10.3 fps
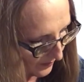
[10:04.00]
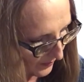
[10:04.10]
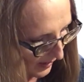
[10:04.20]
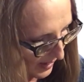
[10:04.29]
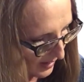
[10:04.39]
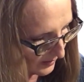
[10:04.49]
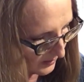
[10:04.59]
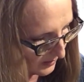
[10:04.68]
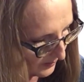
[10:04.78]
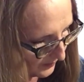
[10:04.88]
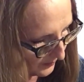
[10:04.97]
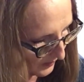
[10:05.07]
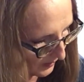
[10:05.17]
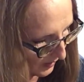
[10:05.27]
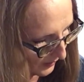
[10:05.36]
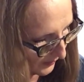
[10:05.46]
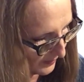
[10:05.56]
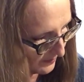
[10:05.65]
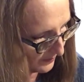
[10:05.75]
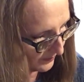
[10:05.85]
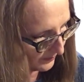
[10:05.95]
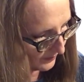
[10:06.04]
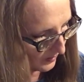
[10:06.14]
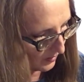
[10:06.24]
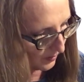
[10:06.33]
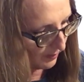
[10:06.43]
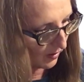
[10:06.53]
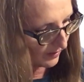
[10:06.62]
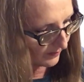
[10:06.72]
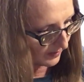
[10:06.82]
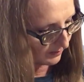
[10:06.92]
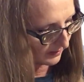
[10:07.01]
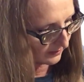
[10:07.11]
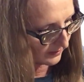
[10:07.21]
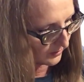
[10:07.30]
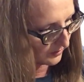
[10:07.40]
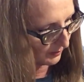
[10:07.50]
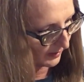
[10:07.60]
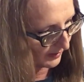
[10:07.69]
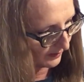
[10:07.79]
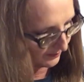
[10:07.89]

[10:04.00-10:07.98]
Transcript: that color, or part of it, because I just sprayed it.